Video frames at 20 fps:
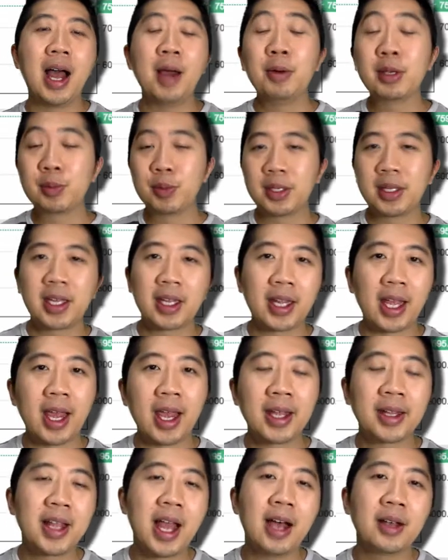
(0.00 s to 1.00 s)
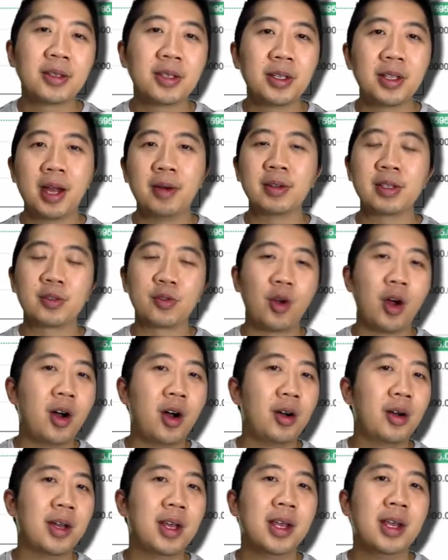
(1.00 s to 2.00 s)
I was predicting 8,000, I was
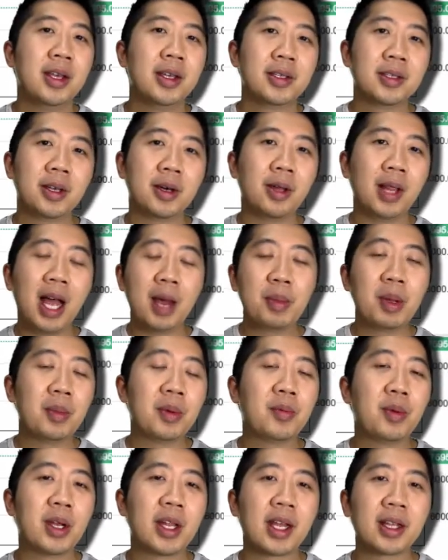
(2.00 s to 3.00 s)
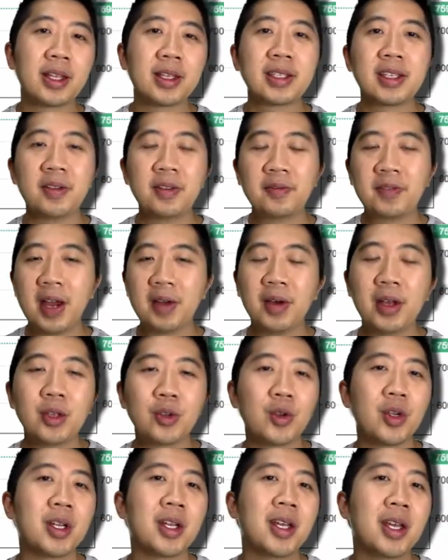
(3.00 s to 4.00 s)
wrong. So a lot of people predicted
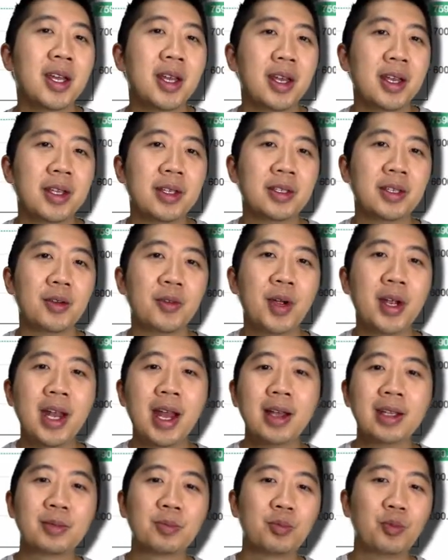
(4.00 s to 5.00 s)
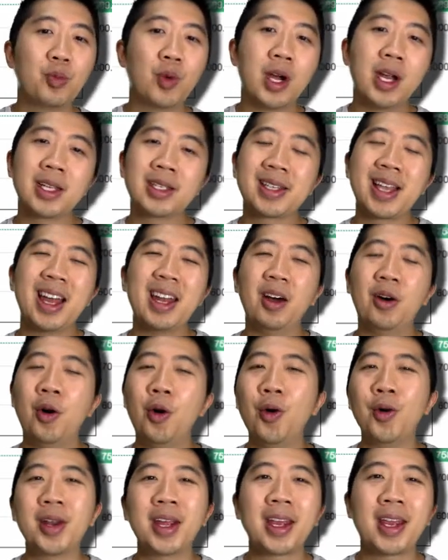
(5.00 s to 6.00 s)
7,500. So right now is where it's kind of
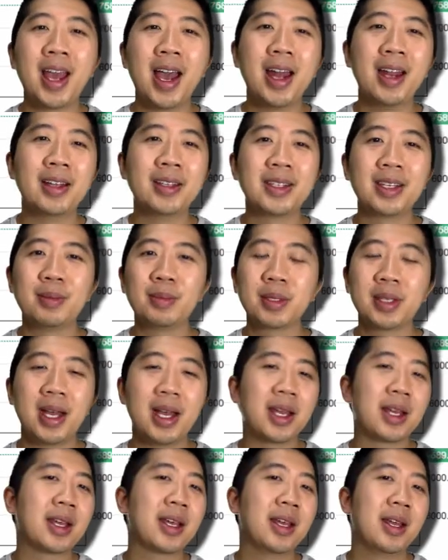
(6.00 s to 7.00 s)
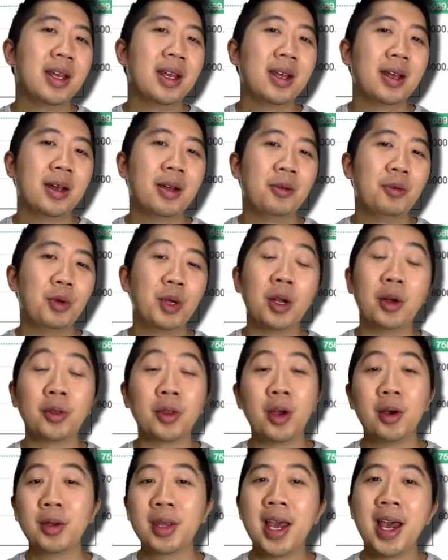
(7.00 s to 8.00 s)
holding at, it seems like. We don't
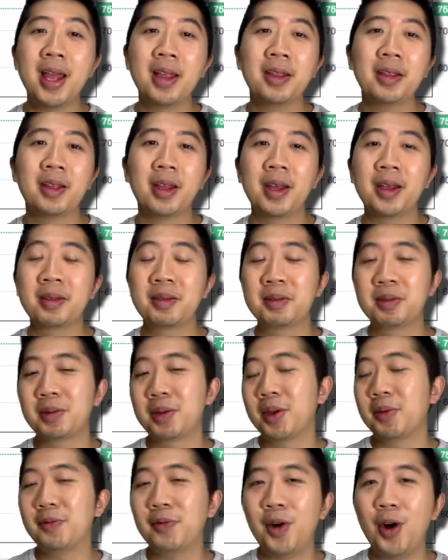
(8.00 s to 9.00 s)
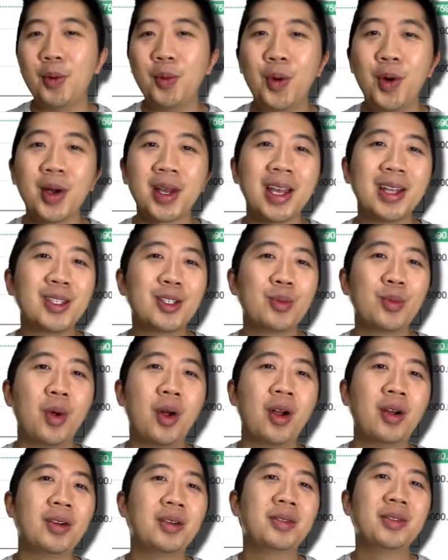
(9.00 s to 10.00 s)
know yet. It could fall more again
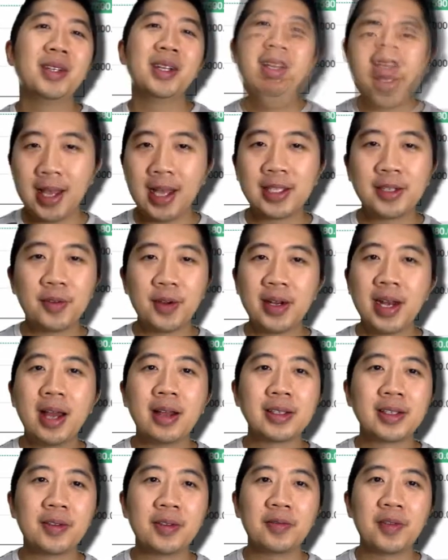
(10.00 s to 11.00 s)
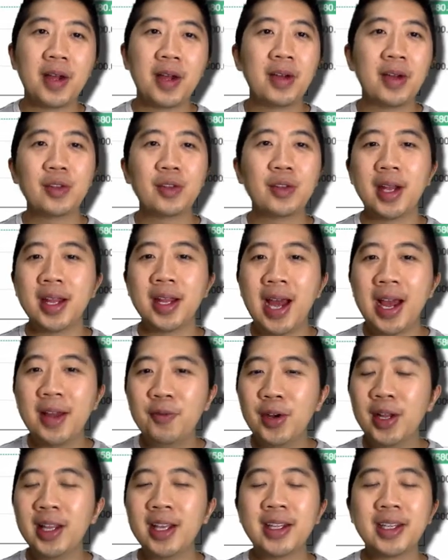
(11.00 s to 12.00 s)
tomorrow. As of right now, 7,500. And I
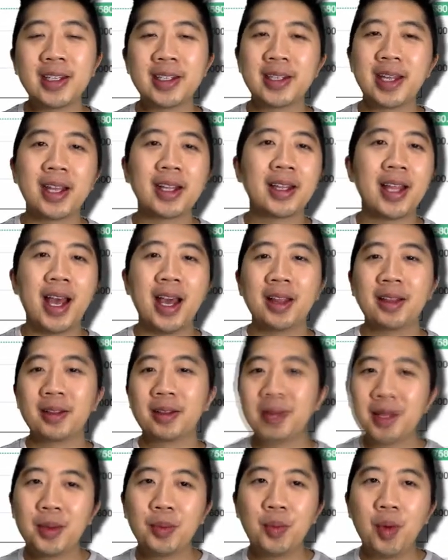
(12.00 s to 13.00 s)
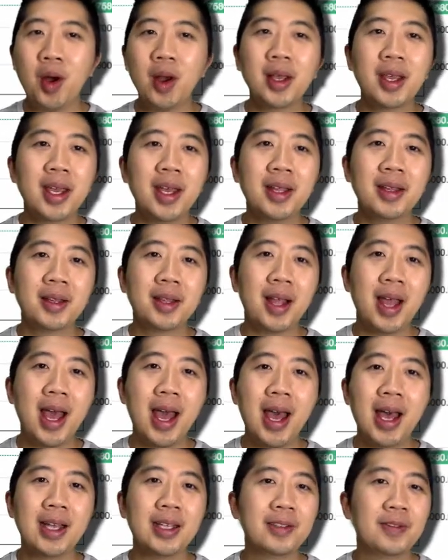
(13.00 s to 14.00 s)
really just think that the market
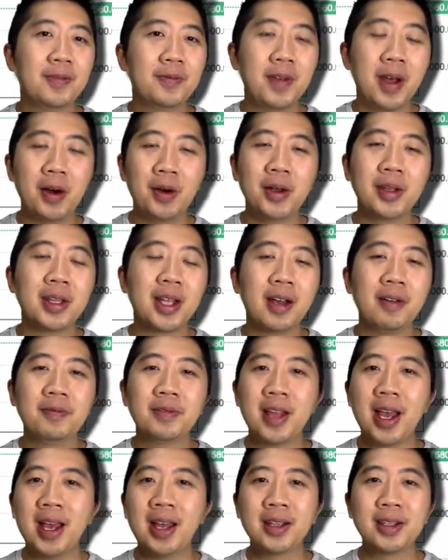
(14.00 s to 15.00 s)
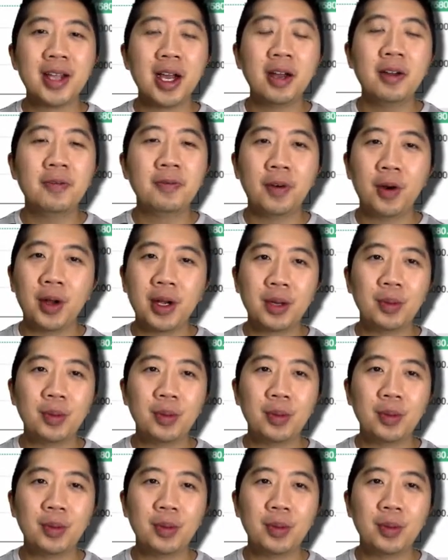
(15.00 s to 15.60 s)
has fell enough that it's not going to fall